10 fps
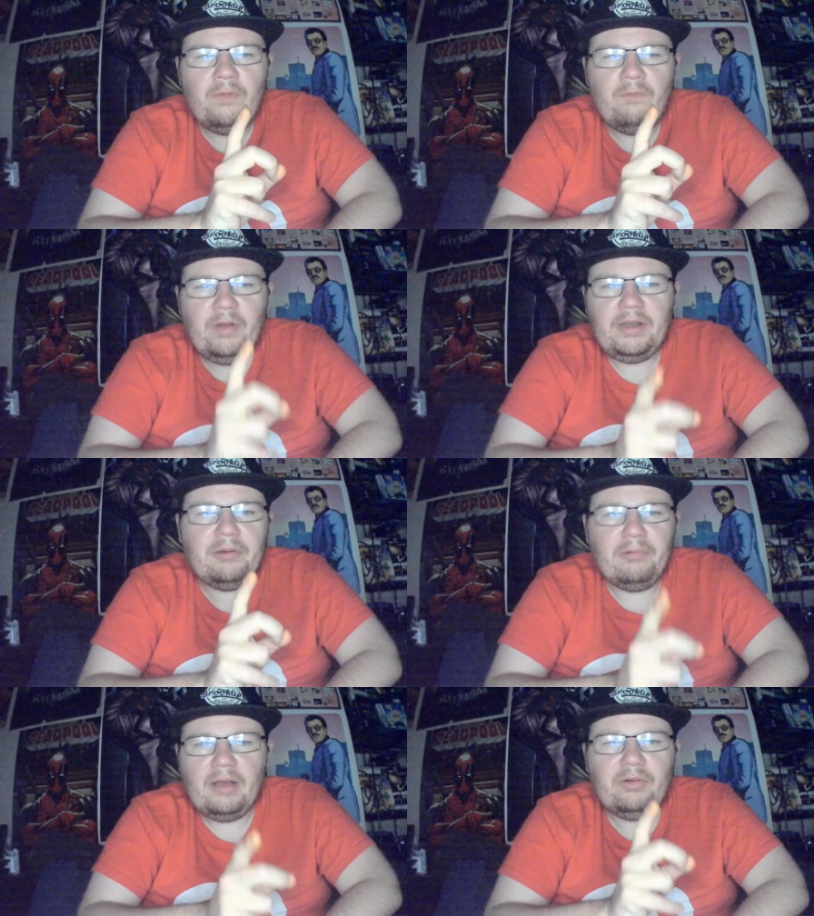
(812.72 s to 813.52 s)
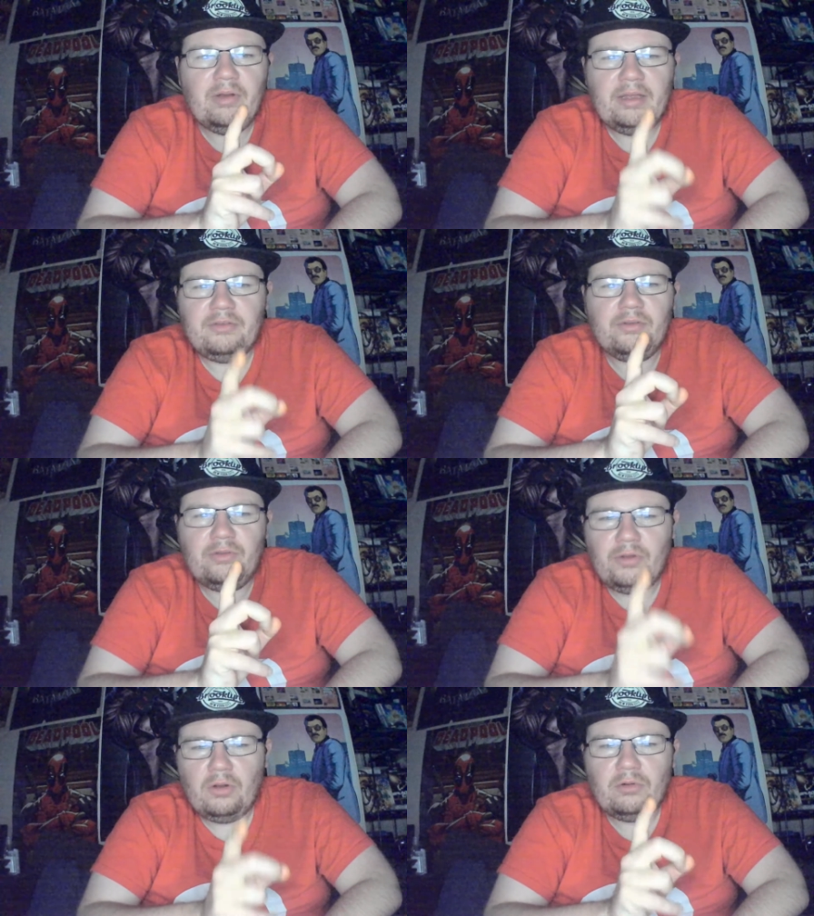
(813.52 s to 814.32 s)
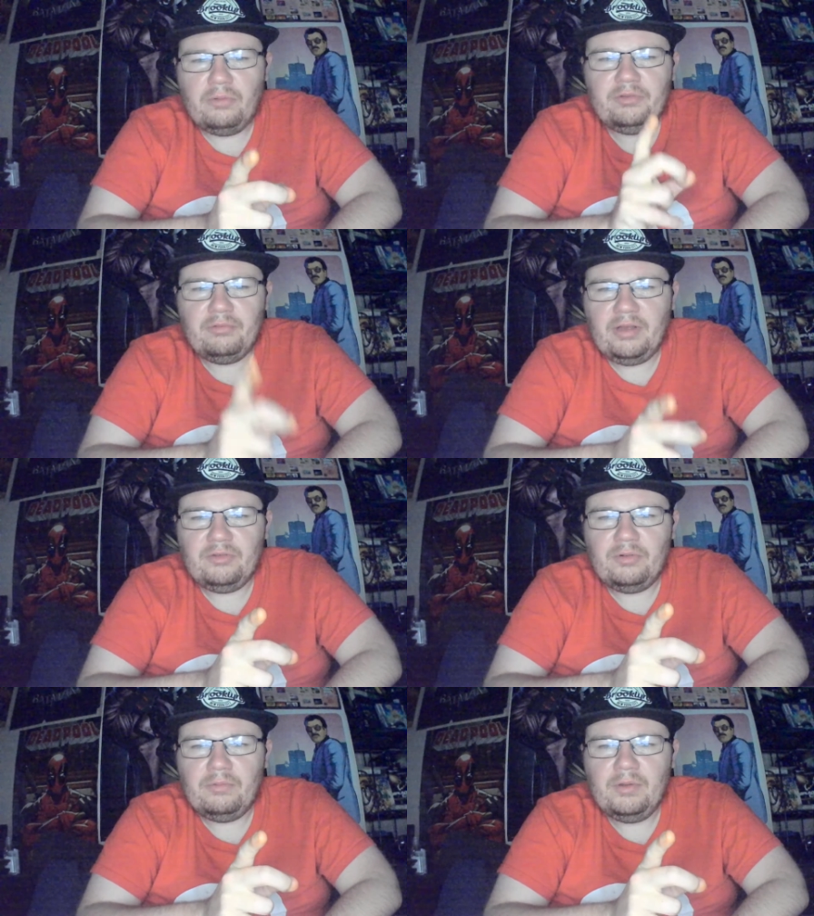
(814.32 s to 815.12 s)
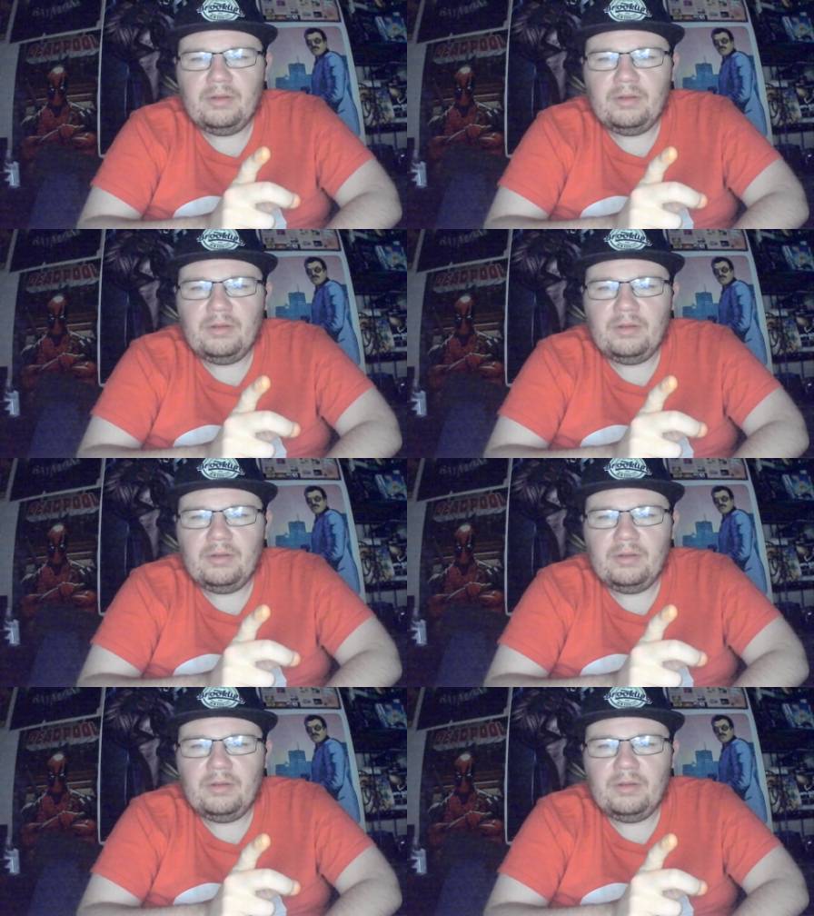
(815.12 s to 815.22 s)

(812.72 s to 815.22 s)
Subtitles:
Vicky Guerrero is not going to wrestle.